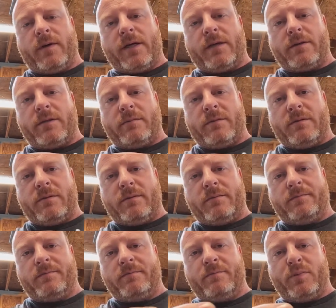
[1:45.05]
have something to
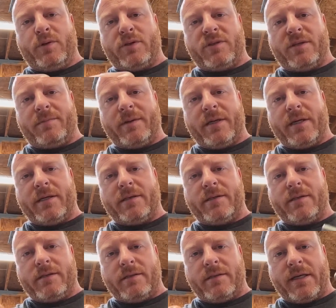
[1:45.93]
push up
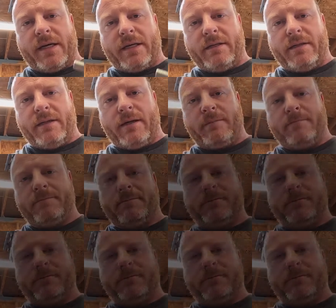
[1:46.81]
against and tighten it up.